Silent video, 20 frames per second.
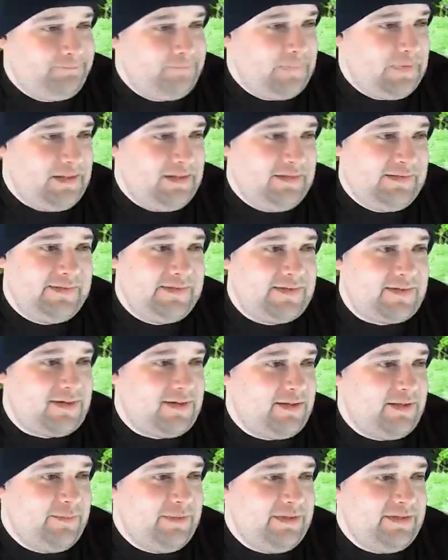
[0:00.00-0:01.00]

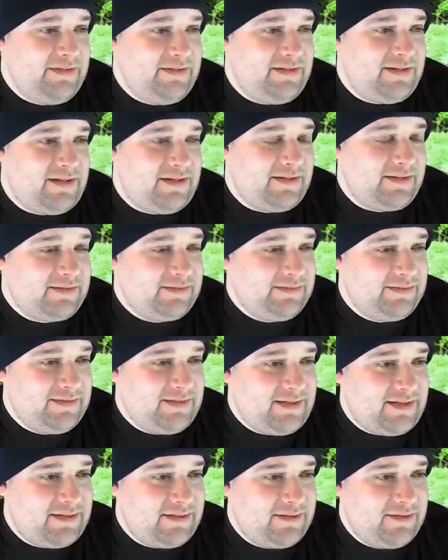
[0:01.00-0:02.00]
Sorry, but not
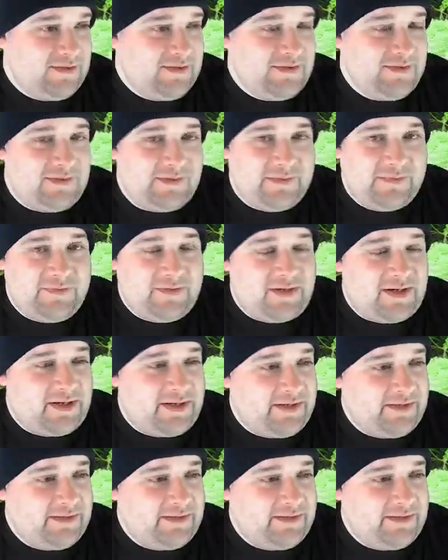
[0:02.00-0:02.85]
a clue on fry.